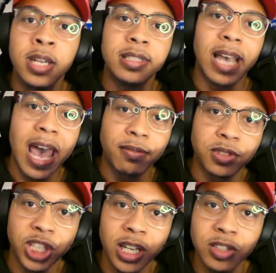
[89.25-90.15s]
to have
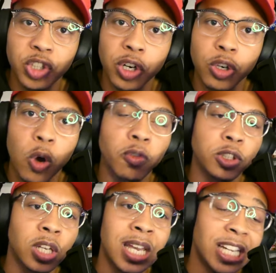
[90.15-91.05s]
10
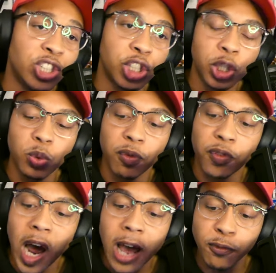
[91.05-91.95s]
turnovers and shoot
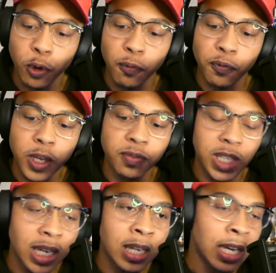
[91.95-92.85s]
5 for
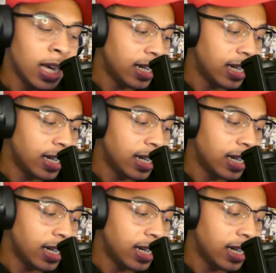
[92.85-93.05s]
15.